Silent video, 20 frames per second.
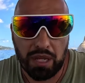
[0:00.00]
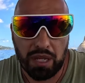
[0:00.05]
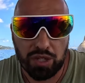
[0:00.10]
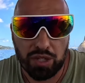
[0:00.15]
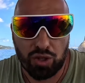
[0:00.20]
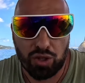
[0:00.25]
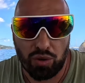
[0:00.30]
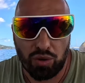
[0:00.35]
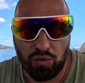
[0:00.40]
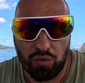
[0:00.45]

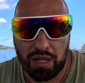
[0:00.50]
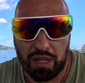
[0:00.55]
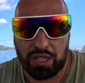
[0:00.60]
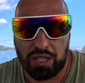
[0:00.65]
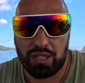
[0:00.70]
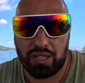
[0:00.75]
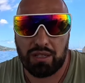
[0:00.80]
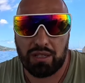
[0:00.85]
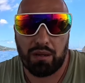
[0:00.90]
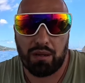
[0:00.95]

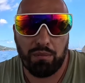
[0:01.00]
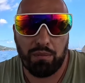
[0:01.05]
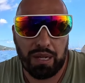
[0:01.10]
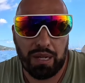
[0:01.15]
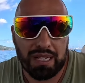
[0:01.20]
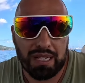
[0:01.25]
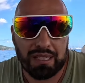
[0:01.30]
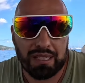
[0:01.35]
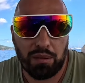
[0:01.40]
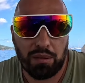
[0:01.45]
electricity your
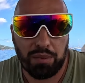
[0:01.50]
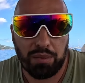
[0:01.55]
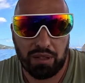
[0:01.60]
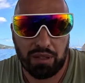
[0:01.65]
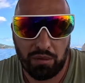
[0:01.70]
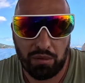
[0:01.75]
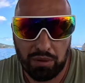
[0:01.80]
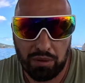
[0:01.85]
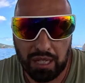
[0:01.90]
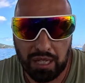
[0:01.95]
compressor
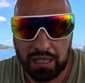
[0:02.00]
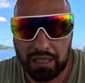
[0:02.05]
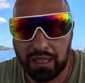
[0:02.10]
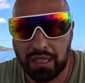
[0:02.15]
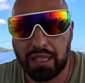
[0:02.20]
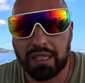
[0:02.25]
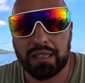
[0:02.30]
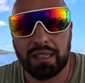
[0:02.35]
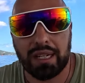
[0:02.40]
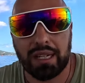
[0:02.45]
uses.
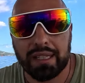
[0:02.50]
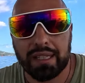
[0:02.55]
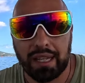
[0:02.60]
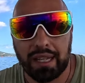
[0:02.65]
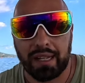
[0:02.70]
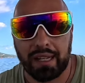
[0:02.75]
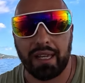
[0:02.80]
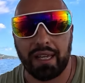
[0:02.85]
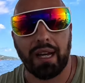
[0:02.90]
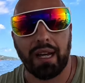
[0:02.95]
And
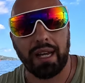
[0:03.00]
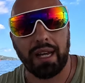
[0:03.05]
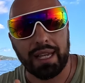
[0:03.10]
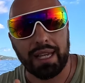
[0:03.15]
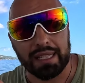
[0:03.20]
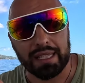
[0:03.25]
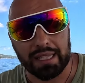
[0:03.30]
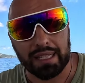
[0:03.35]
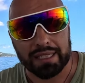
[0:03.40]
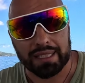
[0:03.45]
here comes the
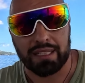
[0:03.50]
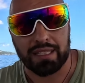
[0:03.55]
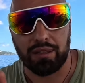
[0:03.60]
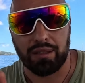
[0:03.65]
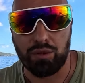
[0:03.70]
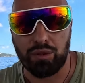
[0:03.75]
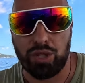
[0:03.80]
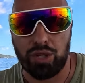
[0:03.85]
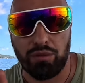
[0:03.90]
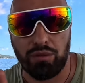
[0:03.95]
next
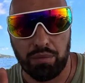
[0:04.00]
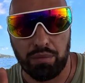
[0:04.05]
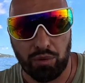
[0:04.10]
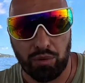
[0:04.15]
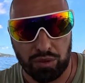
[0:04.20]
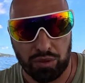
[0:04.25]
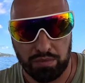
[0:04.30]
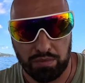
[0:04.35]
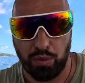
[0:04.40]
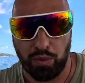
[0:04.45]
question.
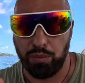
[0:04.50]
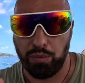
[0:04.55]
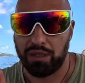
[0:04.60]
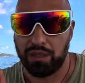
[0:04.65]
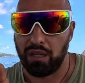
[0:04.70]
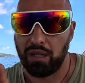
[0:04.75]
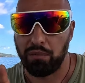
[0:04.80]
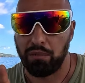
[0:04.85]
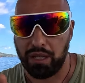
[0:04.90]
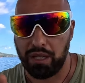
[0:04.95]

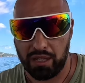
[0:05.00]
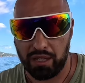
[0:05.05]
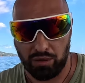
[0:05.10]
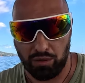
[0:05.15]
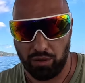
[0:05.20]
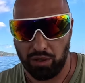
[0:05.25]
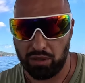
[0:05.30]
Consumption matters a